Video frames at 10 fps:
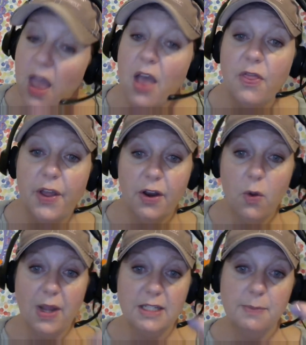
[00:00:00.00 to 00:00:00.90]
There are
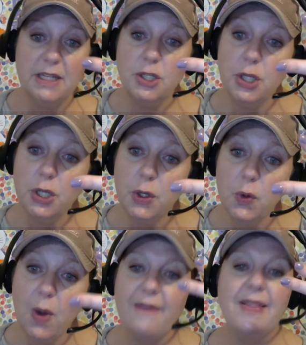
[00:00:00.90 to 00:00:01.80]
going to be
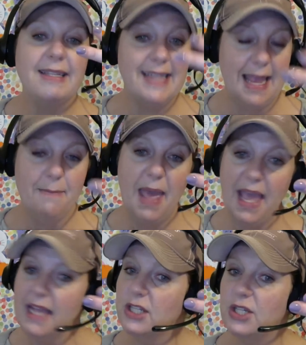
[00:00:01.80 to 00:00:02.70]
two of the same
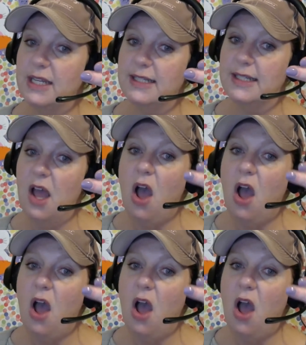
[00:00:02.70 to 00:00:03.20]
pages